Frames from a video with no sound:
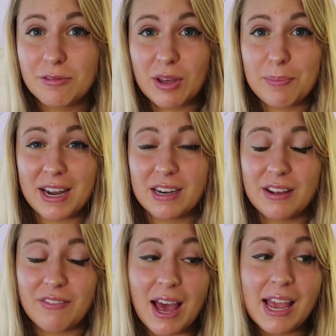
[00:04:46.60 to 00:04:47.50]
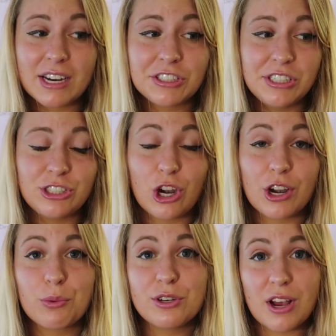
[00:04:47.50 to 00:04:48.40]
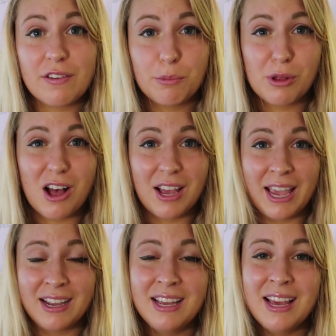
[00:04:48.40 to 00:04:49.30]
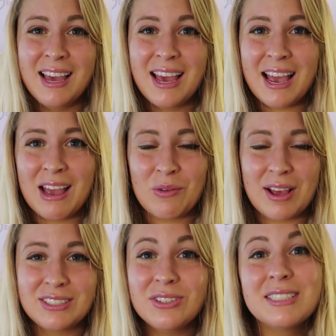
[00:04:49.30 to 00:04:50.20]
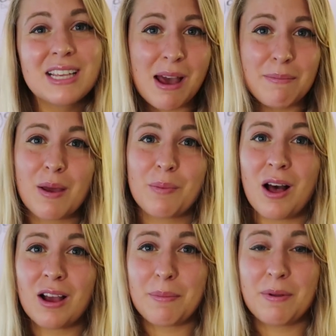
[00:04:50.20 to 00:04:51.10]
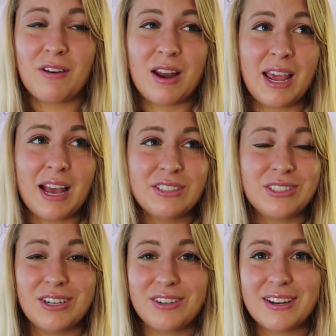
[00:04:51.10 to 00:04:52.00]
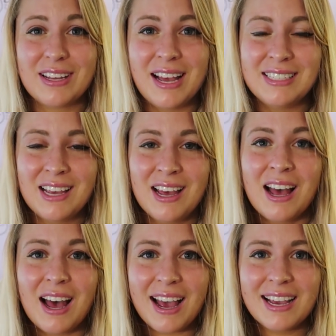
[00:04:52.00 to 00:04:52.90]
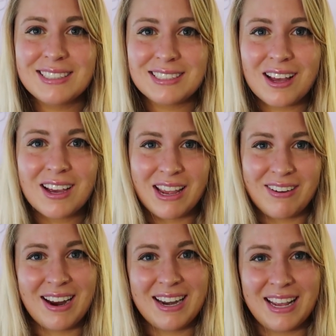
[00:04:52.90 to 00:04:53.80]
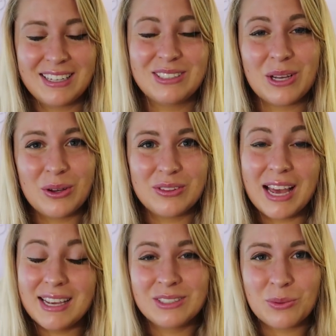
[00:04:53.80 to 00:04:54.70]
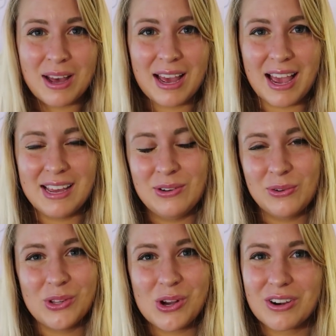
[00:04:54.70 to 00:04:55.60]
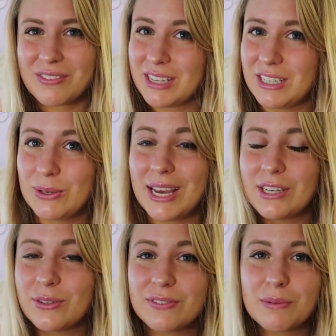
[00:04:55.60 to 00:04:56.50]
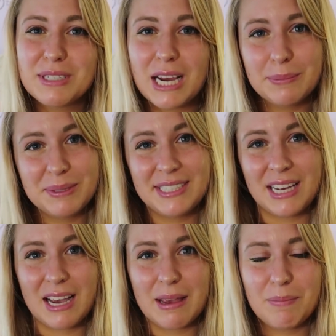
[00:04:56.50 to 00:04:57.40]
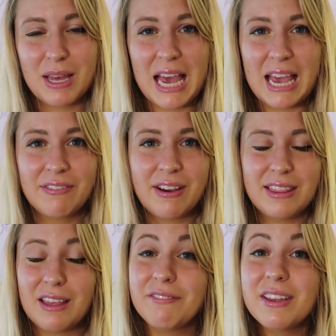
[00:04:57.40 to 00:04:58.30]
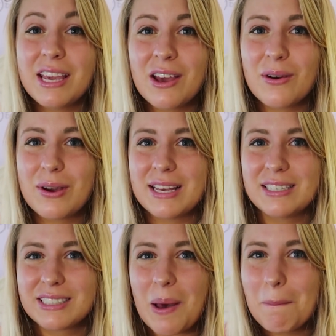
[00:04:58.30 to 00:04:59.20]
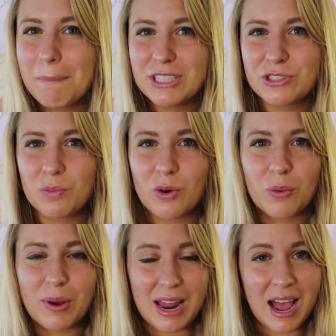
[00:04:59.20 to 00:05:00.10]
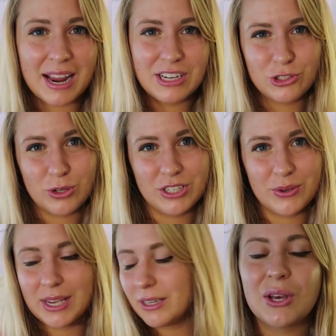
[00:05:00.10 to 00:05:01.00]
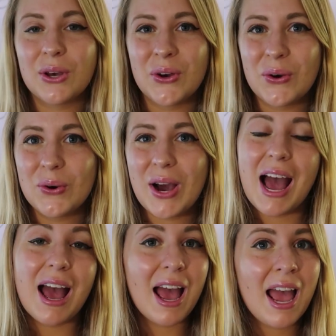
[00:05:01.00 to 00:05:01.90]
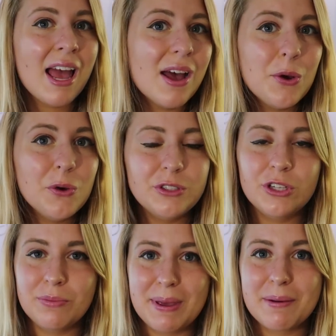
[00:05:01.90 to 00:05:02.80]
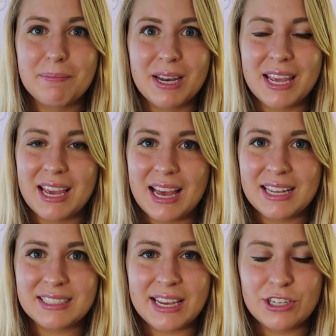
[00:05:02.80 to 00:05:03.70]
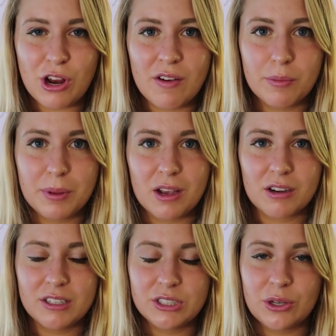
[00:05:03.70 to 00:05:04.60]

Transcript: of competitive. I actually started with travel blogging, and as soon as I got my blog up and running, I started to realize I suck at writing, so that is why I no longer really do it. I do it from time to time, but I find that video is much more what I enjoy doing. So how do you make money as a travel blogger?